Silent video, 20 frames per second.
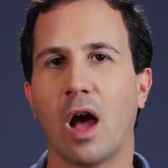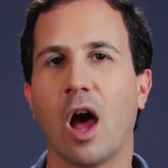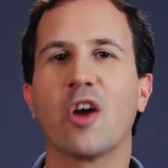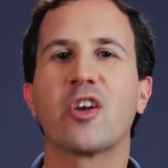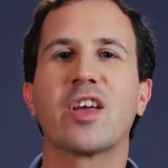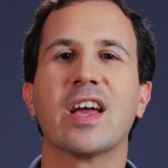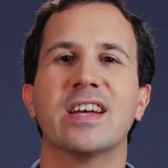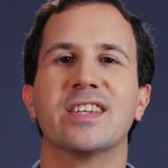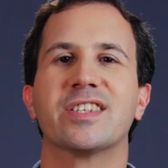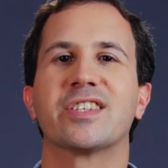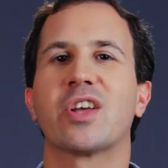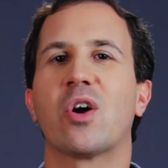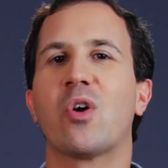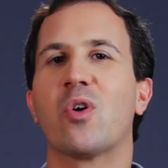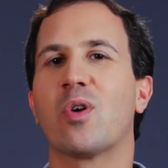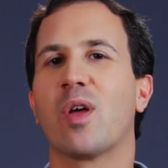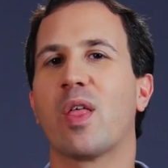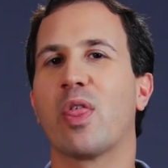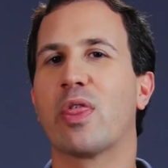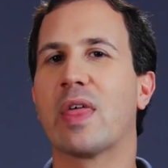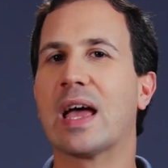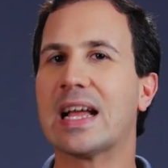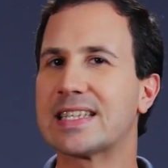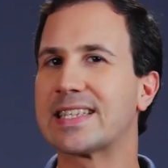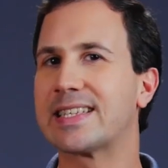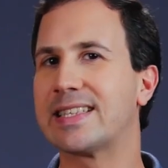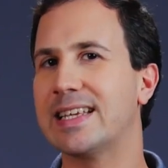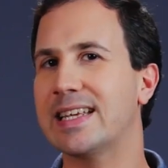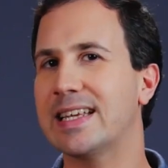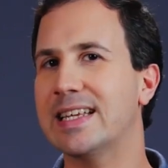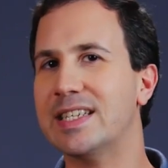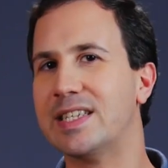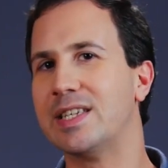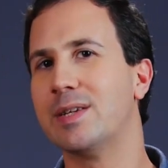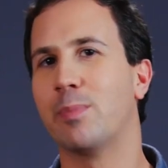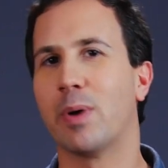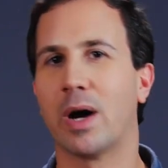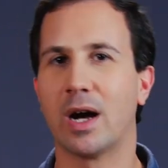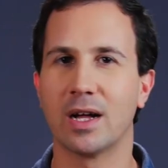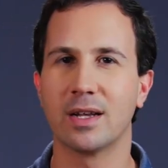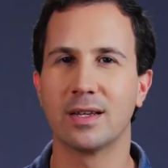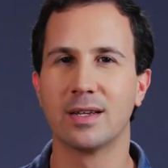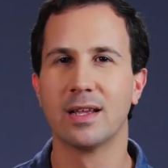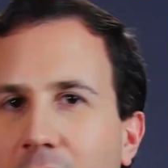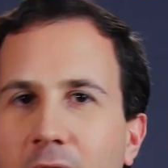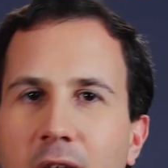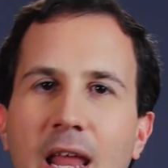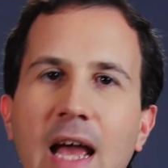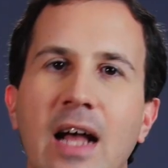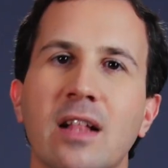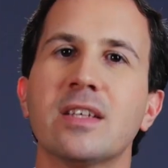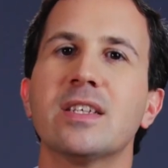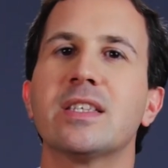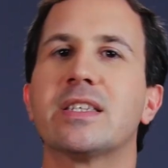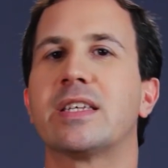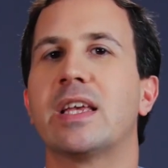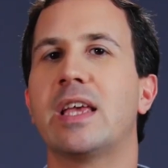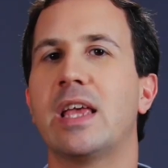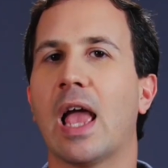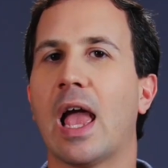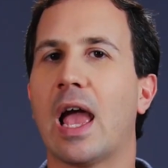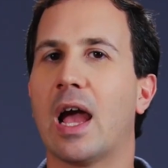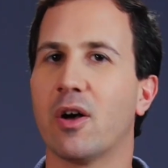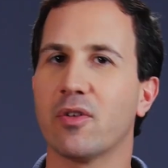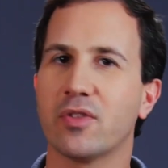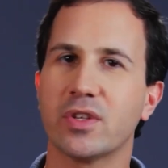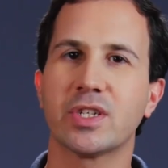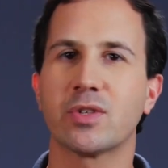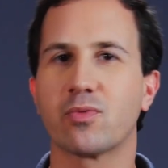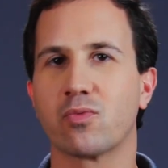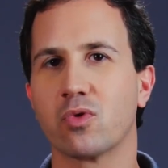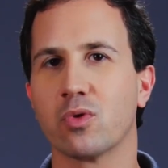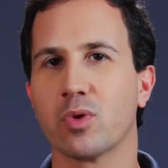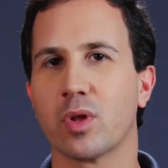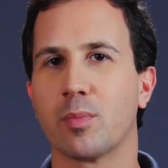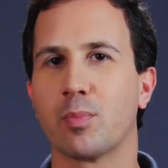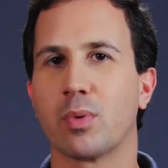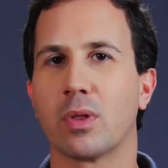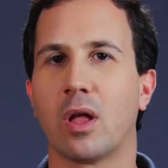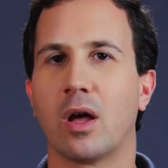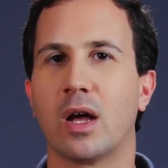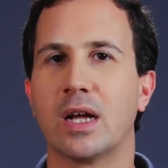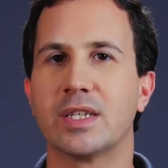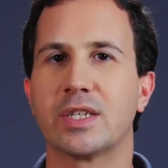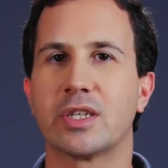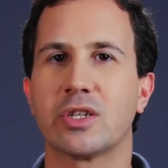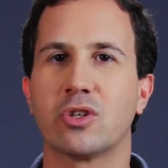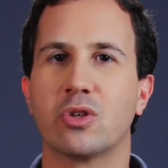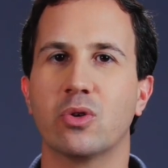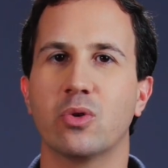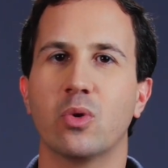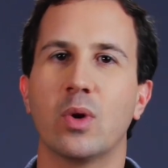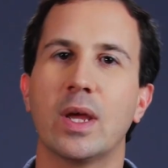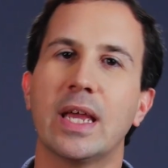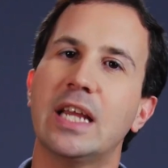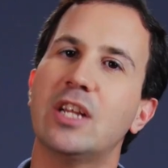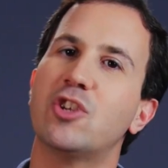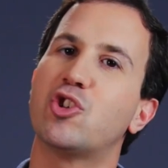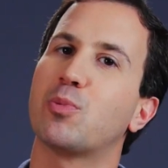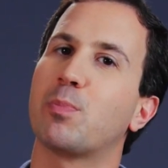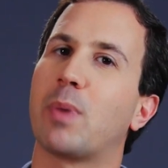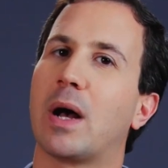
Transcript: Okay, so that's the easy part. Now let's see how this rule applies to each